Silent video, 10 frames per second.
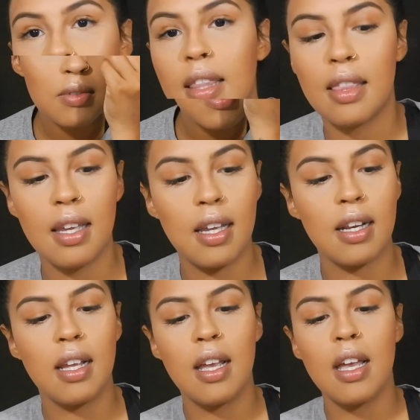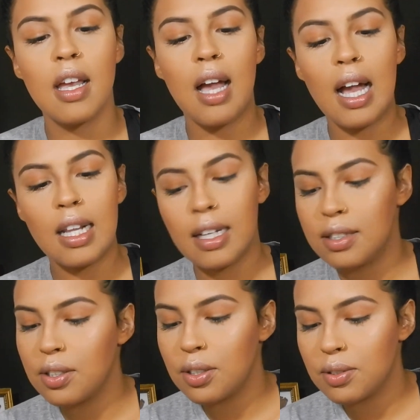And then I
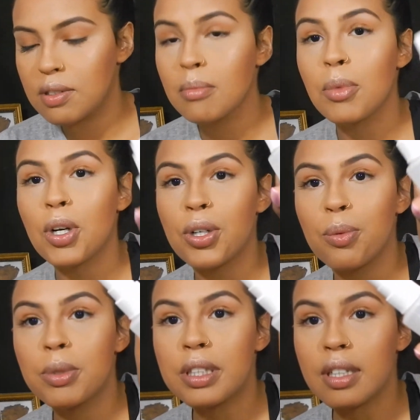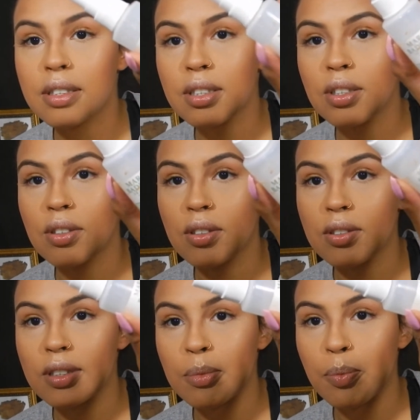like to use the Mario
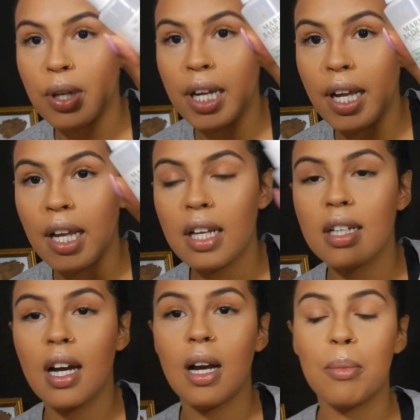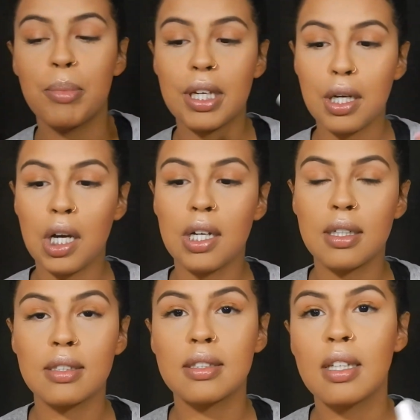Badescu spray
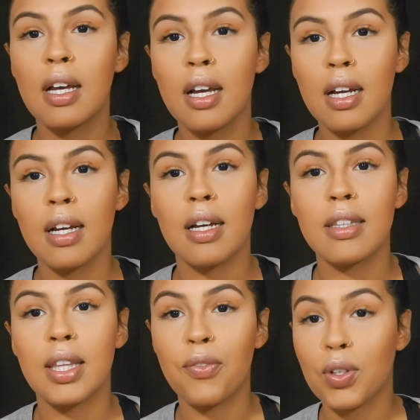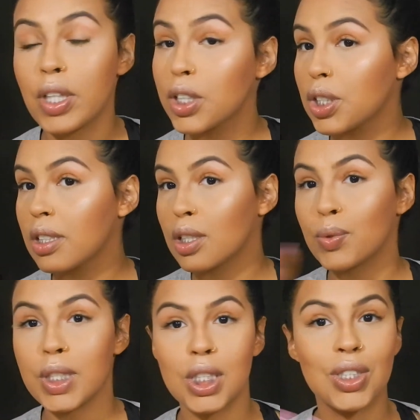because the foundation is
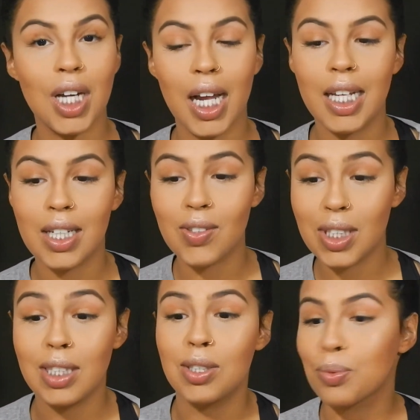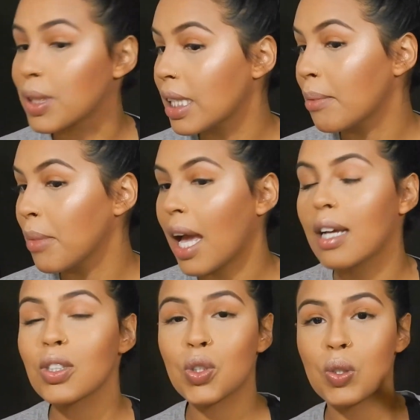already dry and everything is really
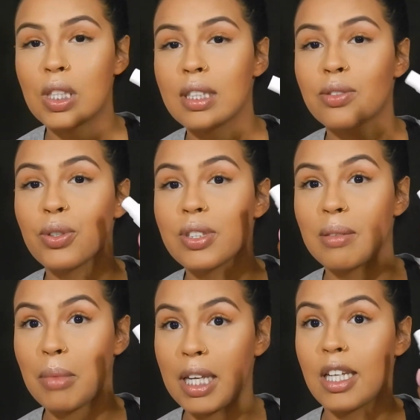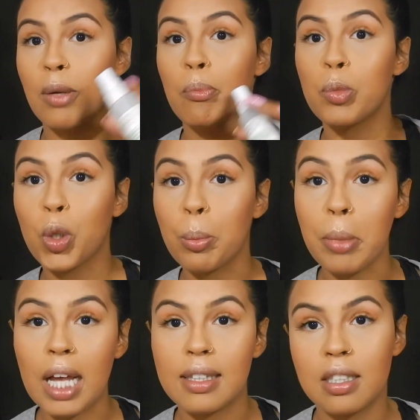matte, so this doesn't make it more
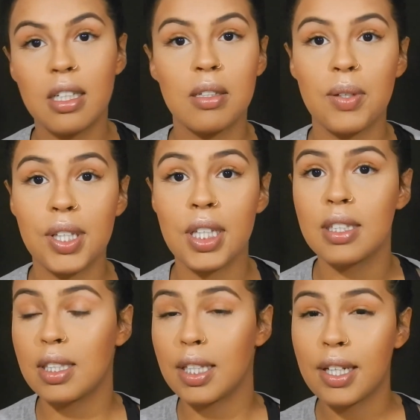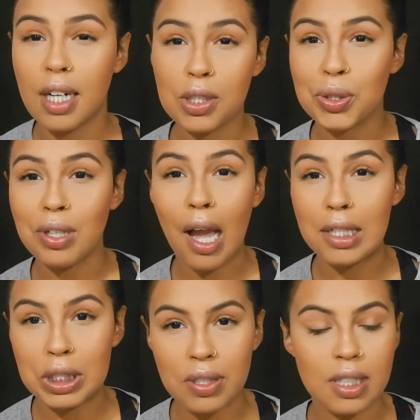matte than it already is. Like, it actually
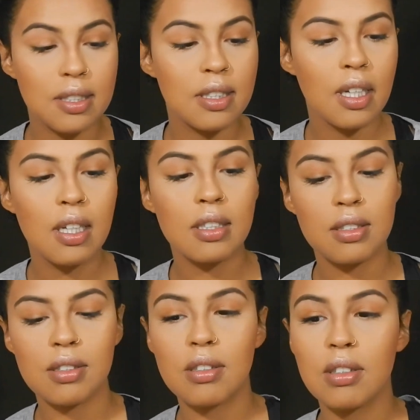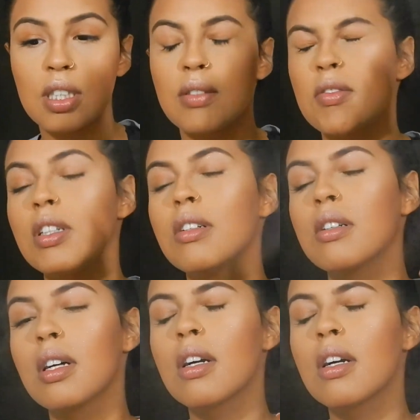hydrates. So here you go.